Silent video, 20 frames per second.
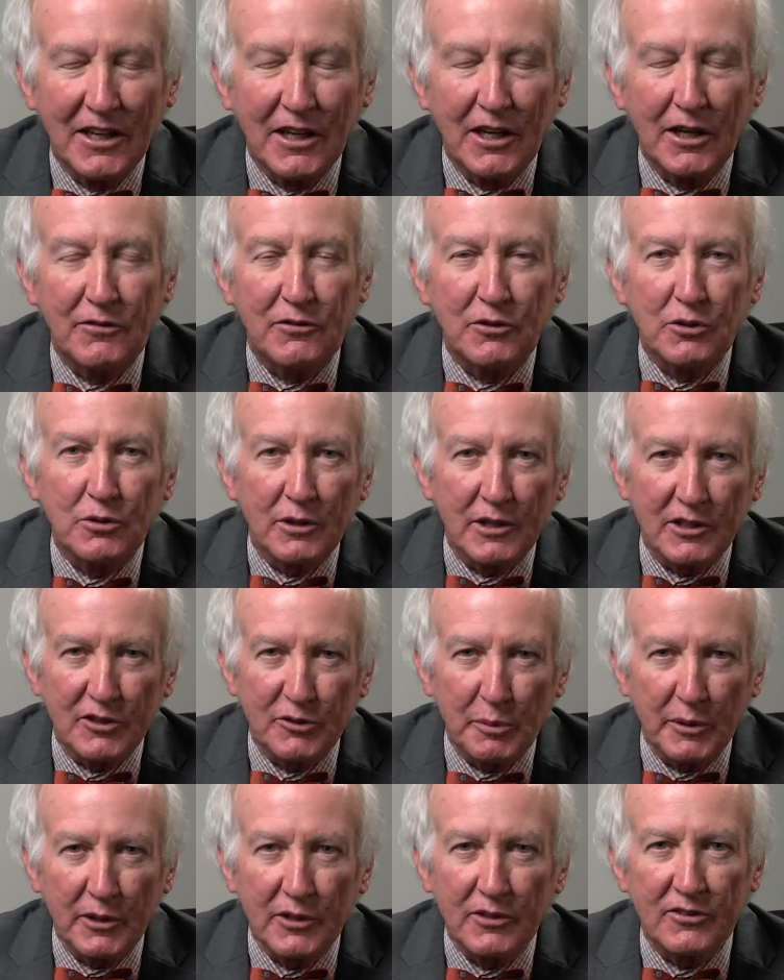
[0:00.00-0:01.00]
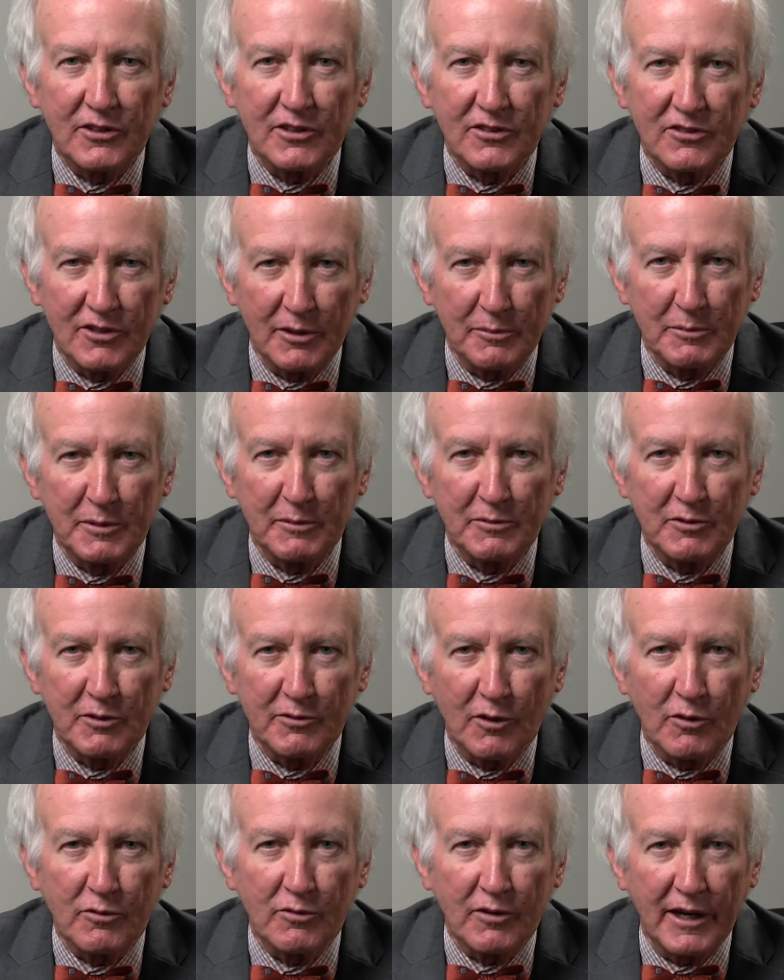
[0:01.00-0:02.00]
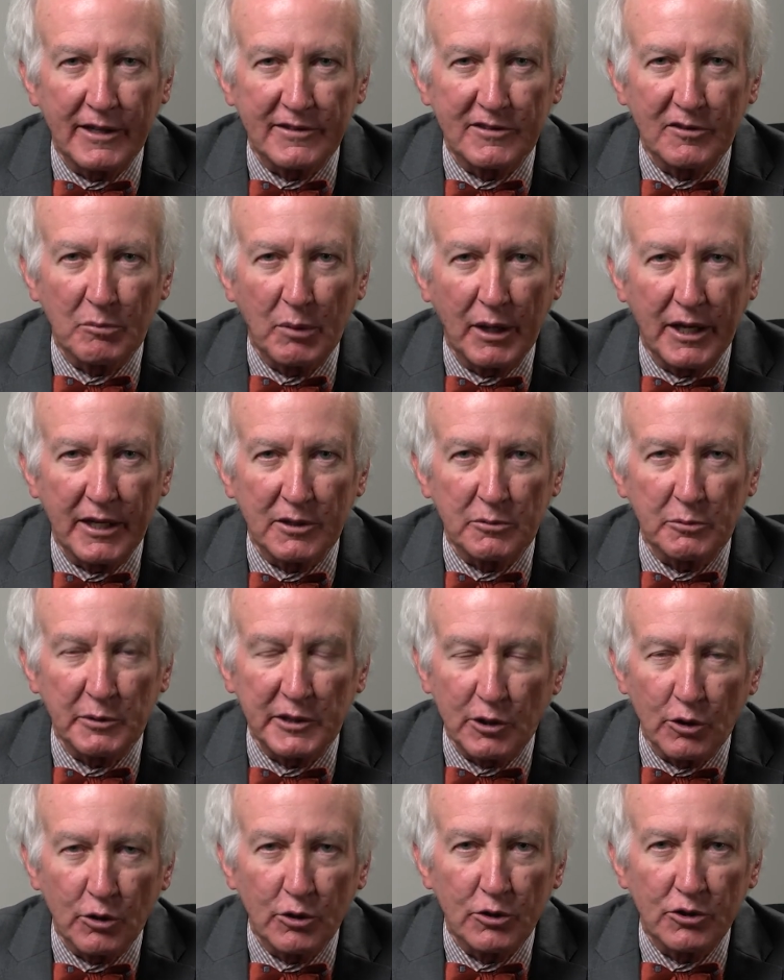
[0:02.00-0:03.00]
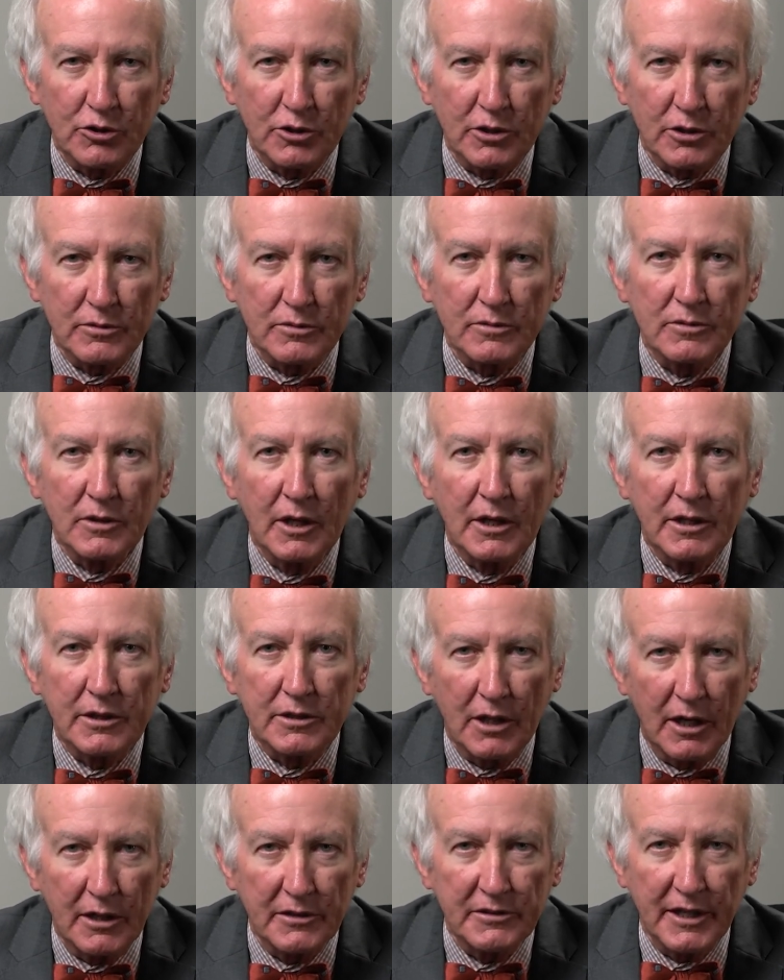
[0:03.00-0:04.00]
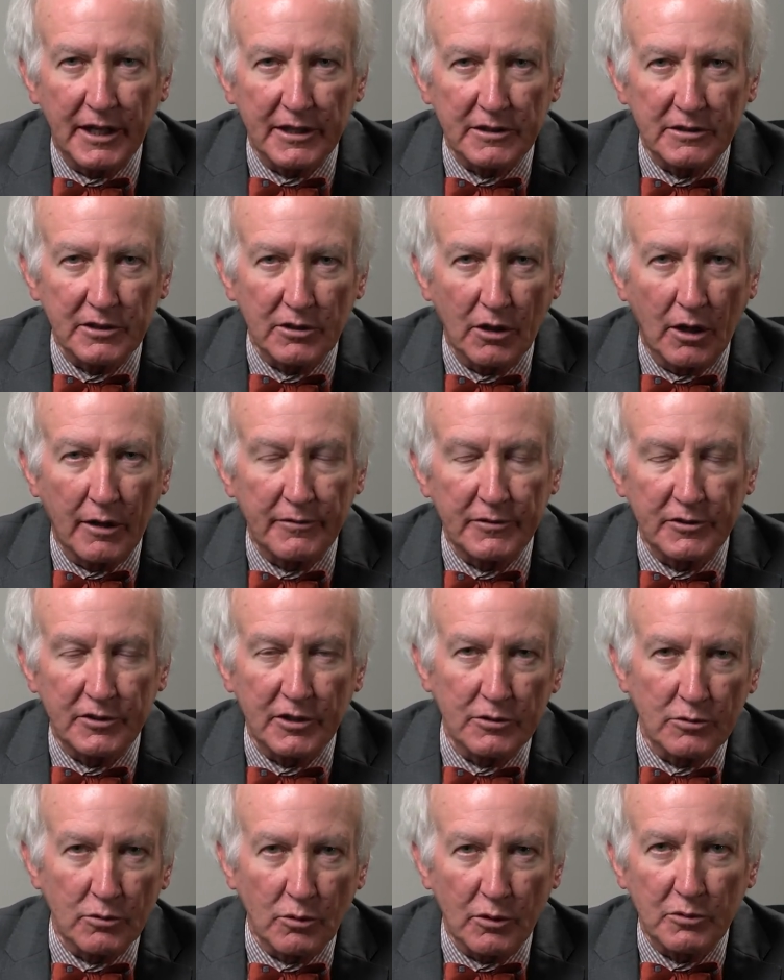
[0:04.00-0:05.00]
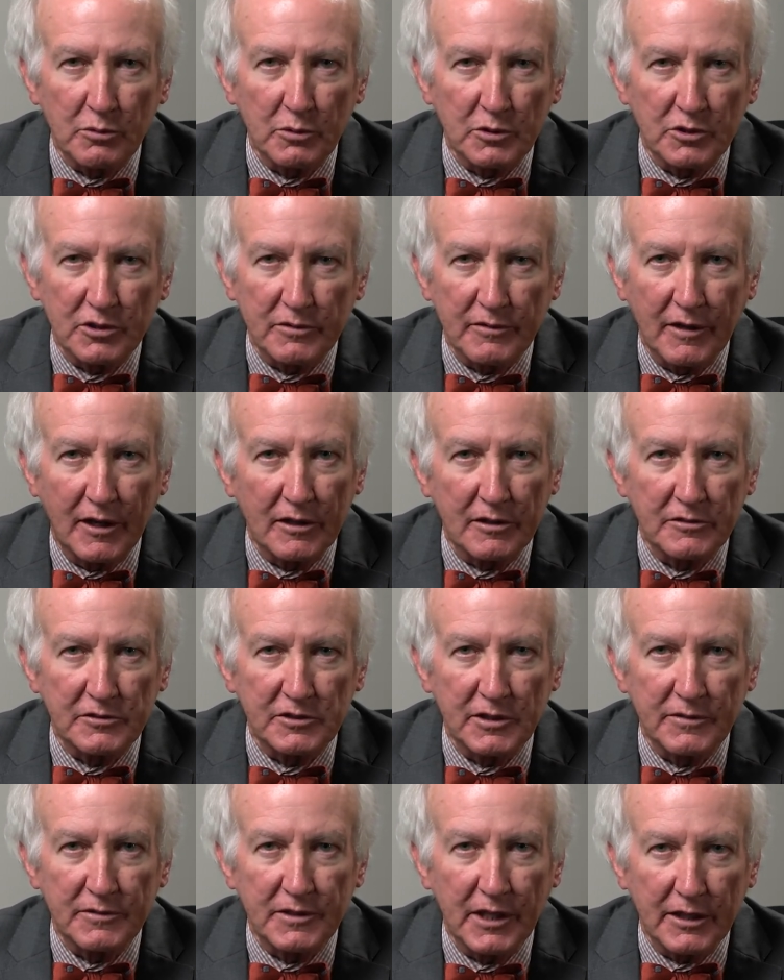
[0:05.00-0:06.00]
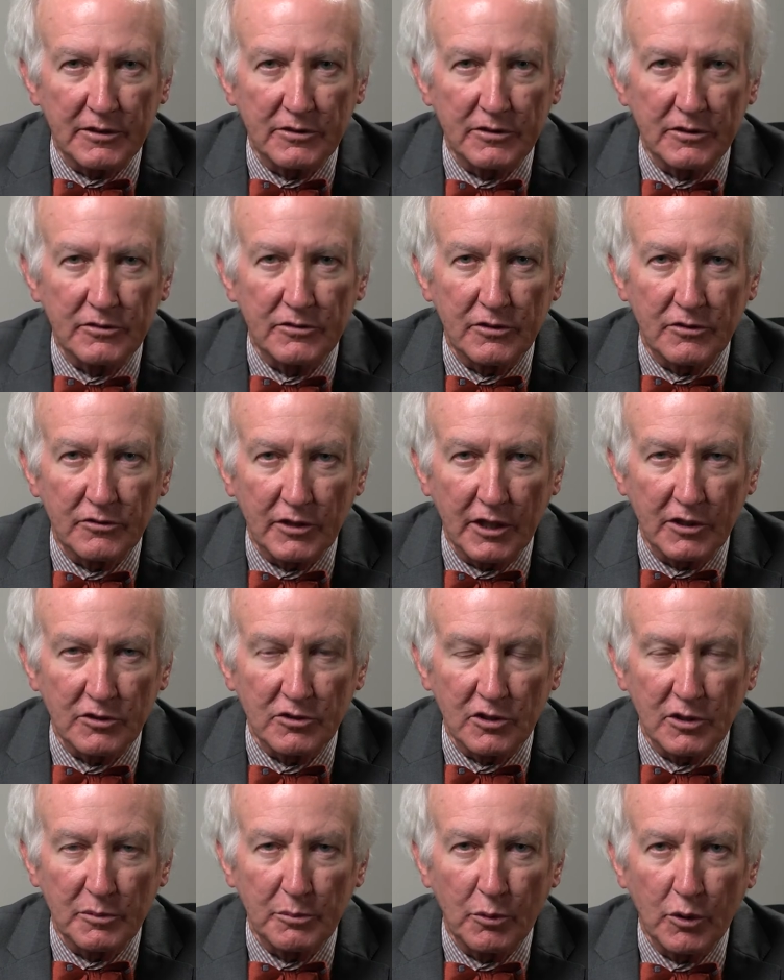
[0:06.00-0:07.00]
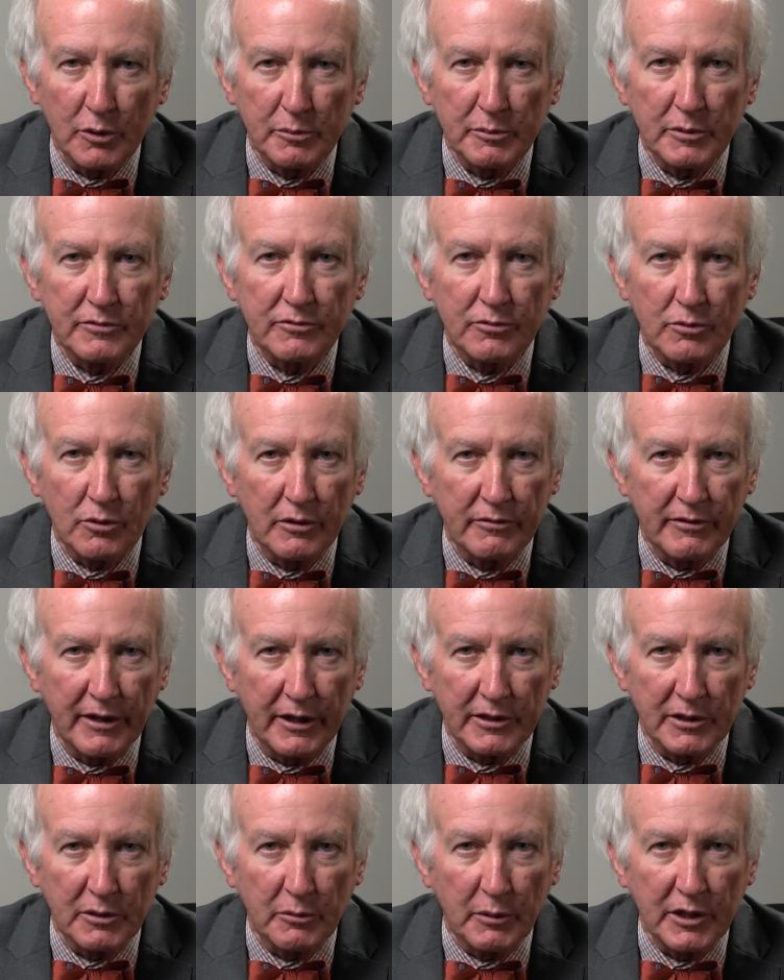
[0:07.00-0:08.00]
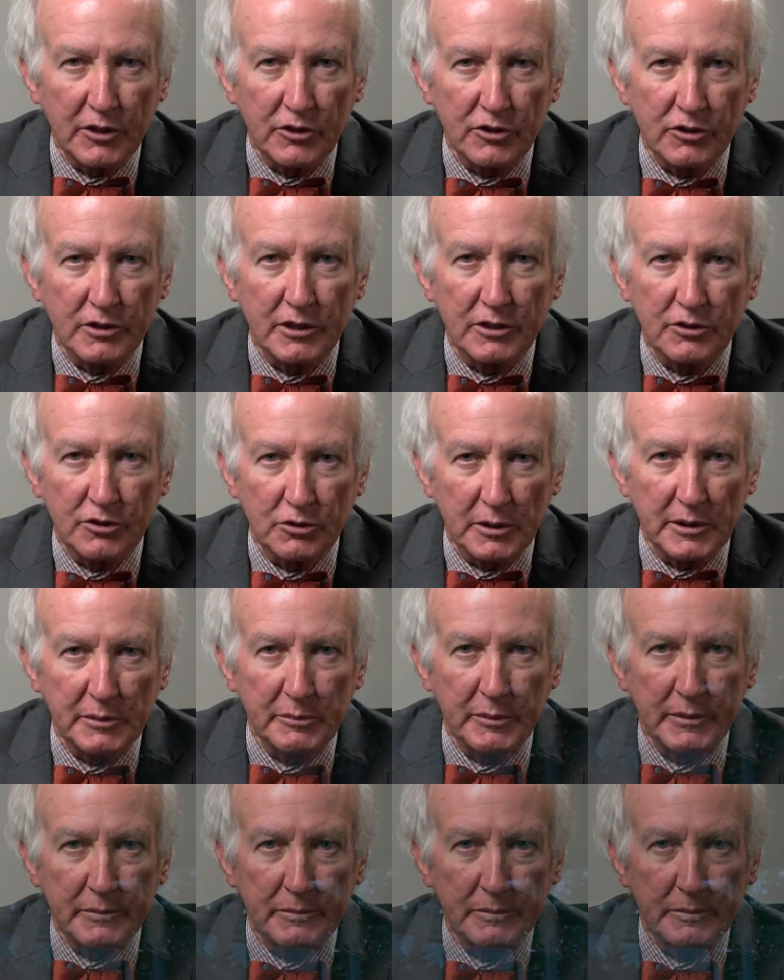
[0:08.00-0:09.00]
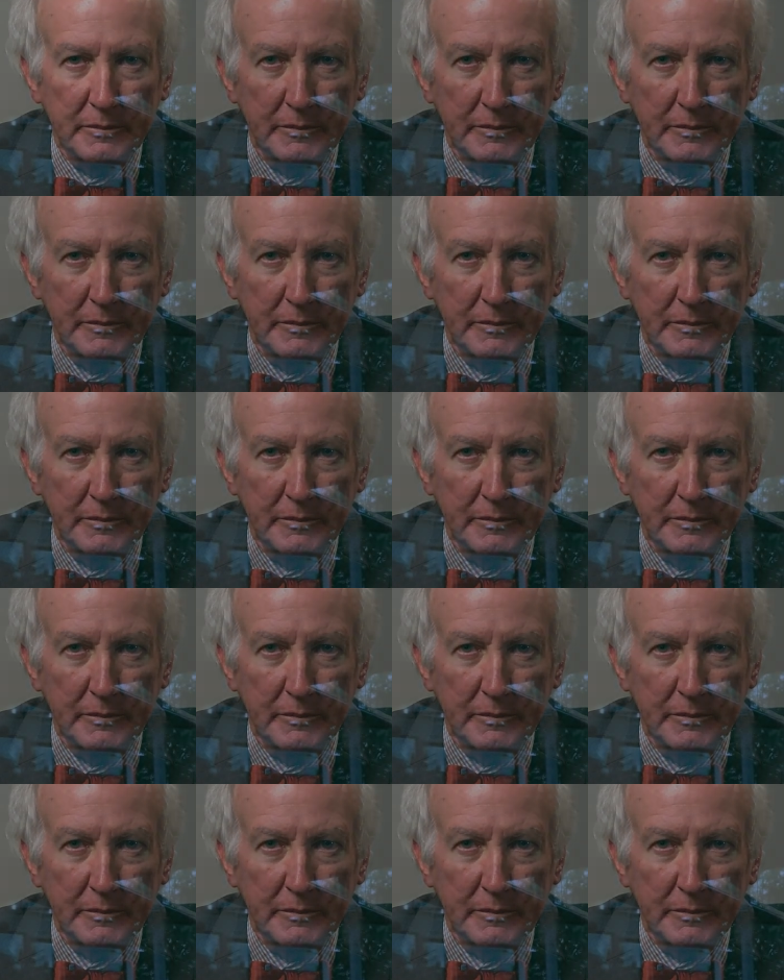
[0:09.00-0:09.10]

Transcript: If you're experiencing symptoms of overactive bladder, we urge you to contact the office at Northwoods Urology of Texas to schedule an appointment for evaluation and treatment.